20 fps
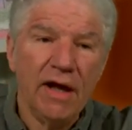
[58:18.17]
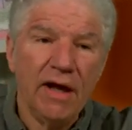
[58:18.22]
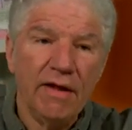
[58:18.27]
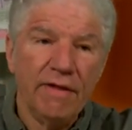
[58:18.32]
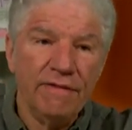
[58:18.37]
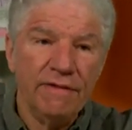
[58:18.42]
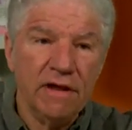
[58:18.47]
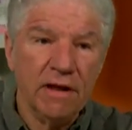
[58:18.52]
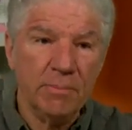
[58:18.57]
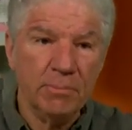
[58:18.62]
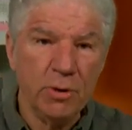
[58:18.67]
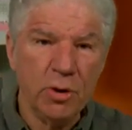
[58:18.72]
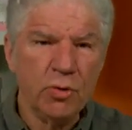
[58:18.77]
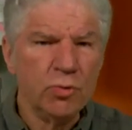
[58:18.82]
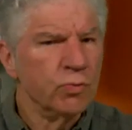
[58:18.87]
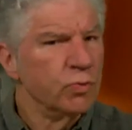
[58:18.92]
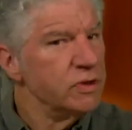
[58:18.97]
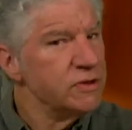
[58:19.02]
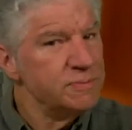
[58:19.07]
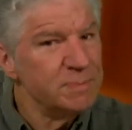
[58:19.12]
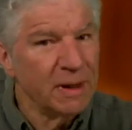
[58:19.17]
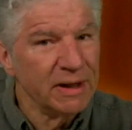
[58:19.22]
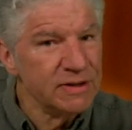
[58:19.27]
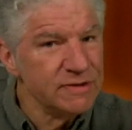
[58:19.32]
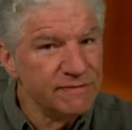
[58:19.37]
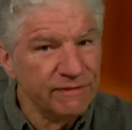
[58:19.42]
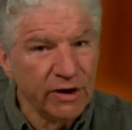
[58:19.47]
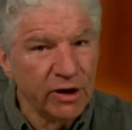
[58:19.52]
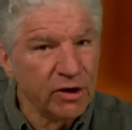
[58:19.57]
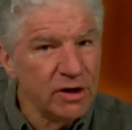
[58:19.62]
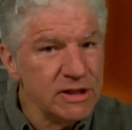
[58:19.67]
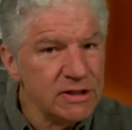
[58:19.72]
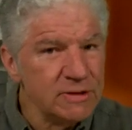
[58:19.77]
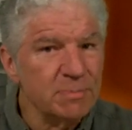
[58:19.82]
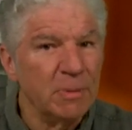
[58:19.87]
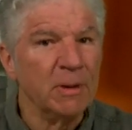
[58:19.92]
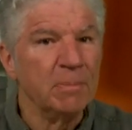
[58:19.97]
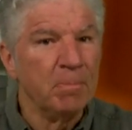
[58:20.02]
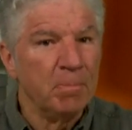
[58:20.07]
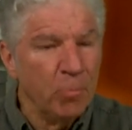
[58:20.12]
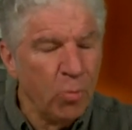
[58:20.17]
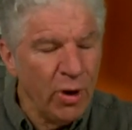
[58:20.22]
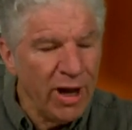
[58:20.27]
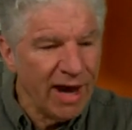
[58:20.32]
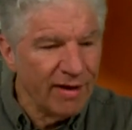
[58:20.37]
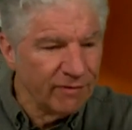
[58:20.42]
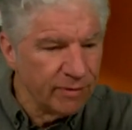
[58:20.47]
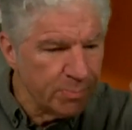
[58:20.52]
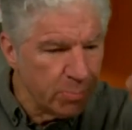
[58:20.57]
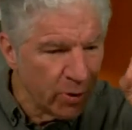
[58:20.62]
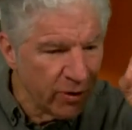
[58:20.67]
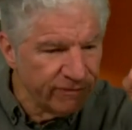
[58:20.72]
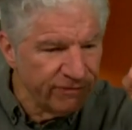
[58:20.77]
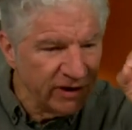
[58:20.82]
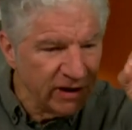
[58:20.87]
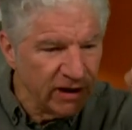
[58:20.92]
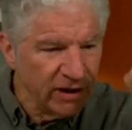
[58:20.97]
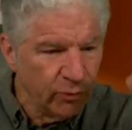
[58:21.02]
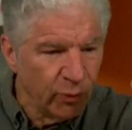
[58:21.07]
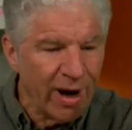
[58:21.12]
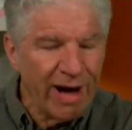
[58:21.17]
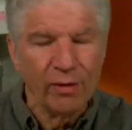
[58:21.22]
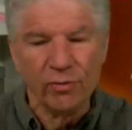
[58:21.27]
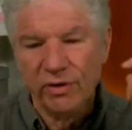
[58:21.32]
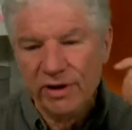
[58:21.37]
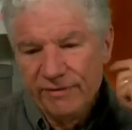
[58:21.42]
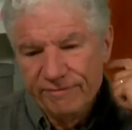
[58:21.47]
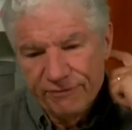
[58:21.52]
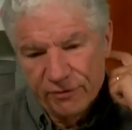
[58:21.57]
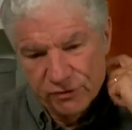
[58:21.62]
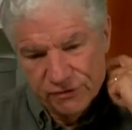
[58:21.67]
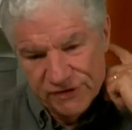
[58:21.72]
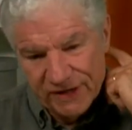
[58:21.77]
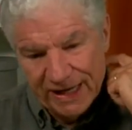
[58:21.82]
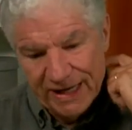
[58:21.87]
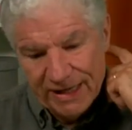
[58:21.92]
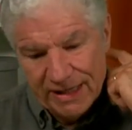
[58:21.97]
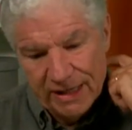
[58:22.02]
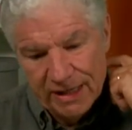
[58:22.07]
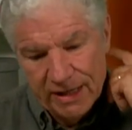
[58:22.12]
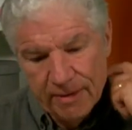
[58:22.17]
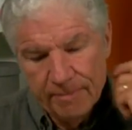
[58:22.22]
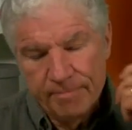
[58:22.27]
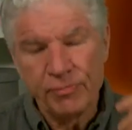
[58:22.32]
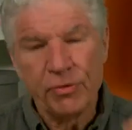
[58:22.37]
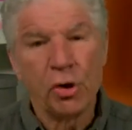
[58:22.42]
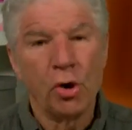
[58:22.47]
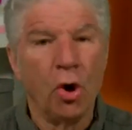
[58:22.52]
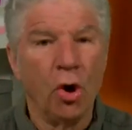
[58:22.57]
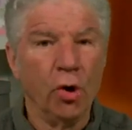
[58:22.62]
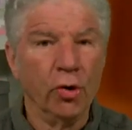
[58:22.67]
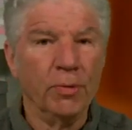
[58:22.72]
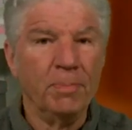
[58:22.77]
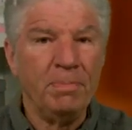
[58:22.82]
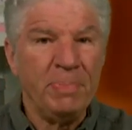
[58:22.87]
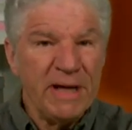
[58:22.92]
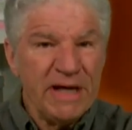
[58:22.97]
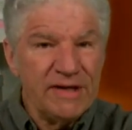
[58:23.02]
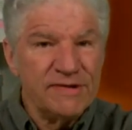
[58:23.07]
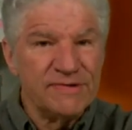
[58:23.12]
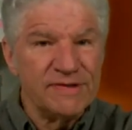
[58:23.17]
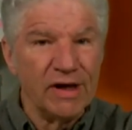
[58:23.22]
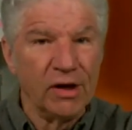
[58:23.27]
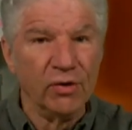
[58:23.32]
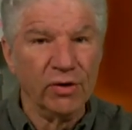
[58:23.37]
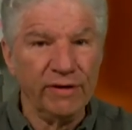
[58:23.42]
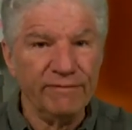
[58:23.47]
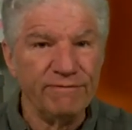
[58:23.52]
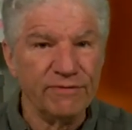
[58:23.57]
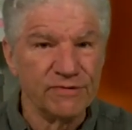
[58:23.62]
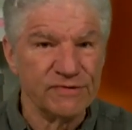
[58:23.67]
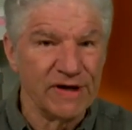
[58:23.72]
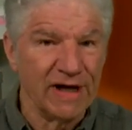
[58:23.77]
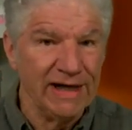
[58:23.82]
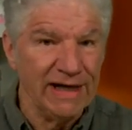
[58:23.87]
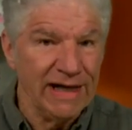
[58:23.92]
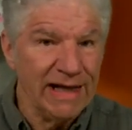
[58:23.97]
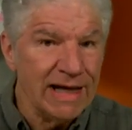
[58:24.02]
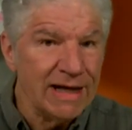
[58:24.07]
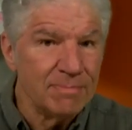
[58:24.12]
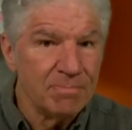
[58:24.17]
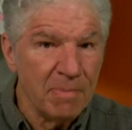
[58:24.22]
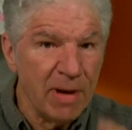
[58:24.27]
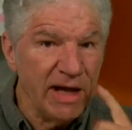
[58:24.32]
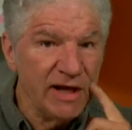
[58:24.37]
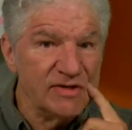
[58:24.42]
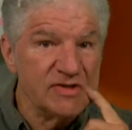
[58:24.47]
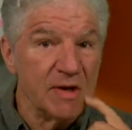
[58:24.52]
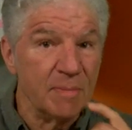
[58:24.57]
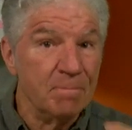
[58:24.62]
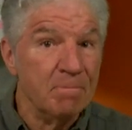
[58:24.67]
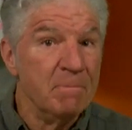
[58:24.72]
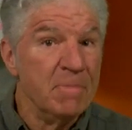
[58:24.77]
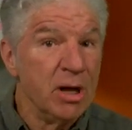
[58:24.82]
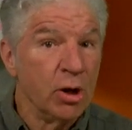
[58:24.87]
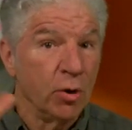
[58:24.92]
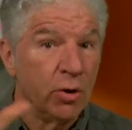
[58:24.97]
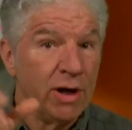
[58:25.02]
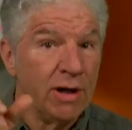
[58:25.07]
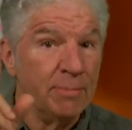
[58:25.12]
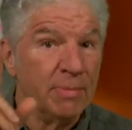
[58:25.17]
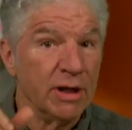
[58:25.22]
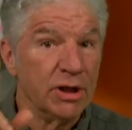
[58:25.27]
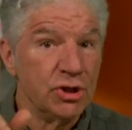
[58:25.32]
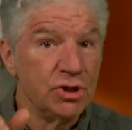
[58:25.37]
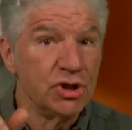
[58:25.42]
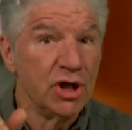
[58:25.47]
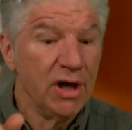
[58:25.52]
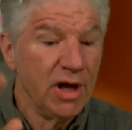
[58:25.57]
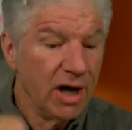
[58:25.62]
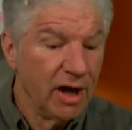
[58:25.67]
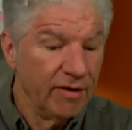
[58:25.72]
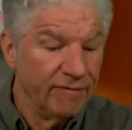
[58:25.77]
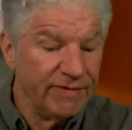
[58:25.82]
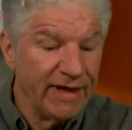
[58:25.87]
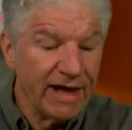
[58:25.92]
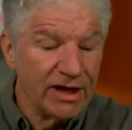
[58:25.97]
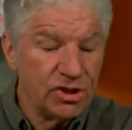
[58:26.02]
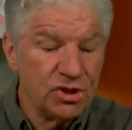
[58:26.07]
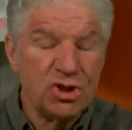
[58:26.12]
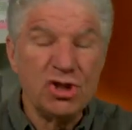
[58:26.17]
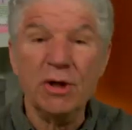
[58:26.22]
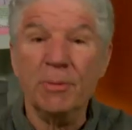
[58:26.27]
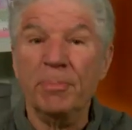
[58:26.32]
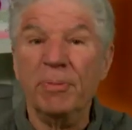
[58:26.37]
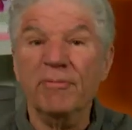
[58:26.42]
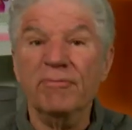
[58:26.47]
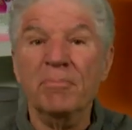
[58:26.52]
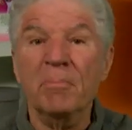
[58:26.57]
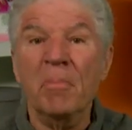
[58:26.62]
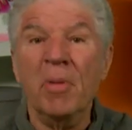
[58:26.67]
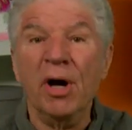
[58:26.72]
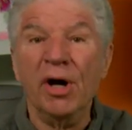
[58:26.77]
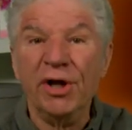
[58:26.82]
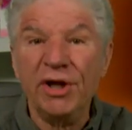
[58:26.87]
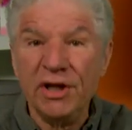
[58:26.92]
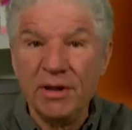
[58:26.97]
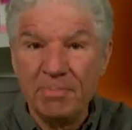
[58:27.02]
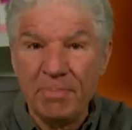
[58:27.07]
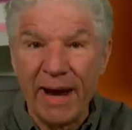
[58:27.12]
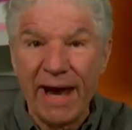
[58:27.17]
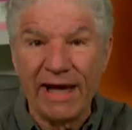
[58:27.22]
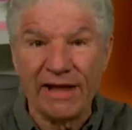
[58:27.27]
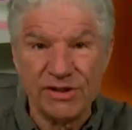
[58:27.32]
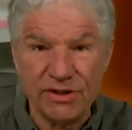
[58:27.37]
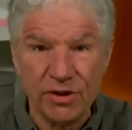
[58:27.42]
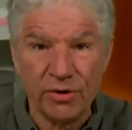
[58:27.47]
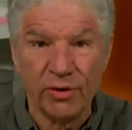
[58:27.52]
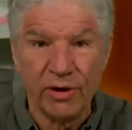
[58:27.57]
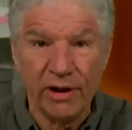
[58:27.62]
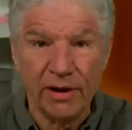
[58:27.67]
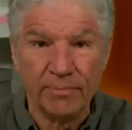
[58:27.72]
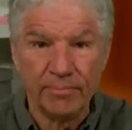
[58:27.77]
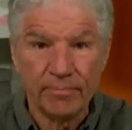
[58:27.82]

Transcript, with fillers: The immune response varies, but we have a perfectly round lymphocyte called B cell lymphocyte. It makes a mirror image of that chip of mud and bacteria.